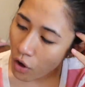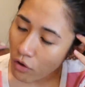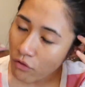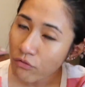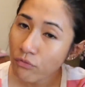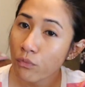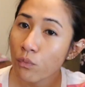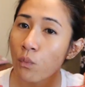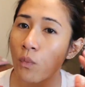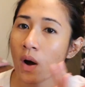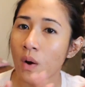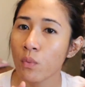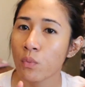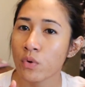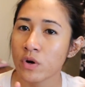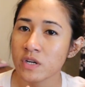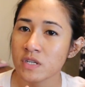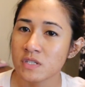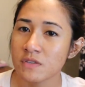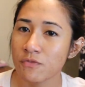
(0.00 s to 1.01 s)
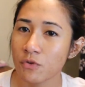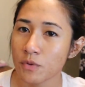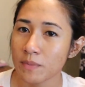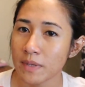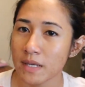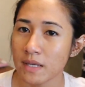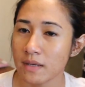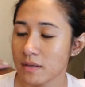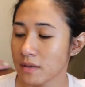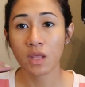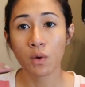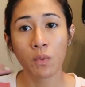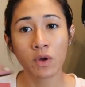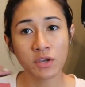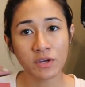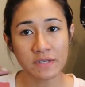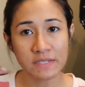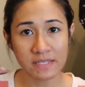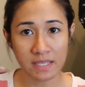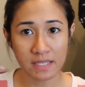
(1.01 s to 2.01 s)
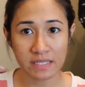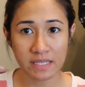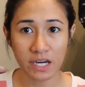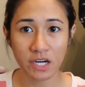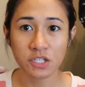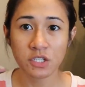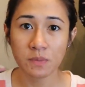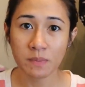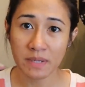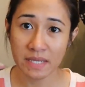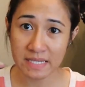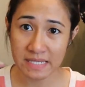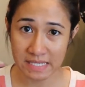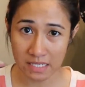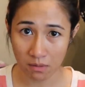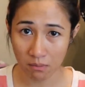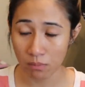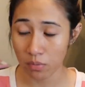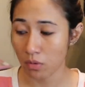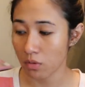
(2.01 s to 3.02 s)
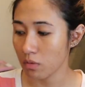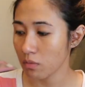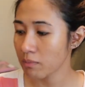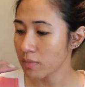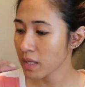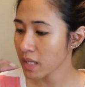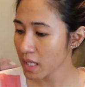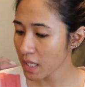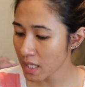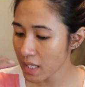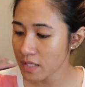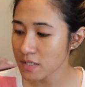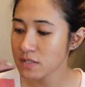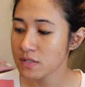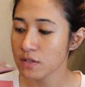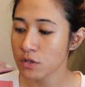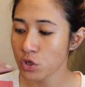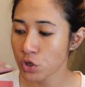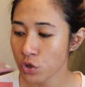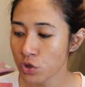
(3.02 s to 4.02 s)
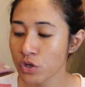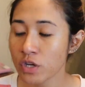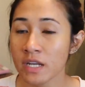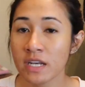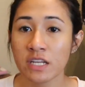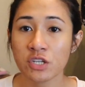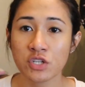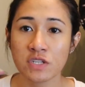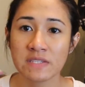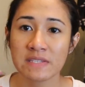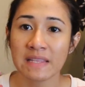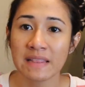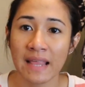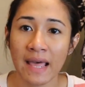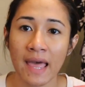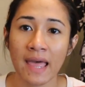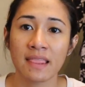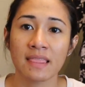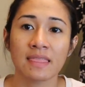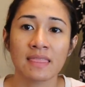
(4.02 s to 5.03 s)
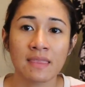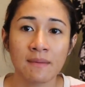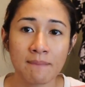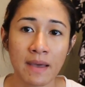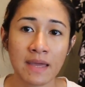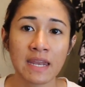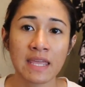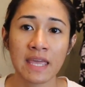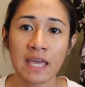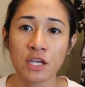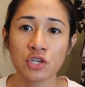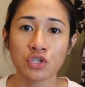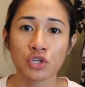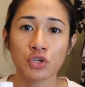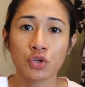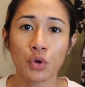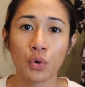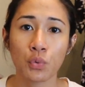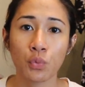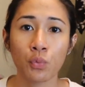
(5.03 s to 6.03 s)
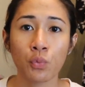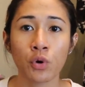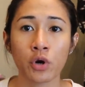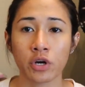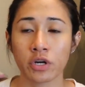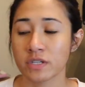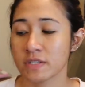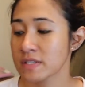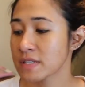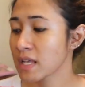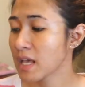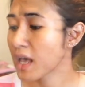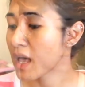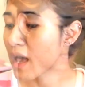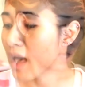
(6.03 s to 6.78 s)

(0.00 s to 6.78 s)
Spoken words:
of what works for me. They want your skincare to be simple because you're going to just let the medication works.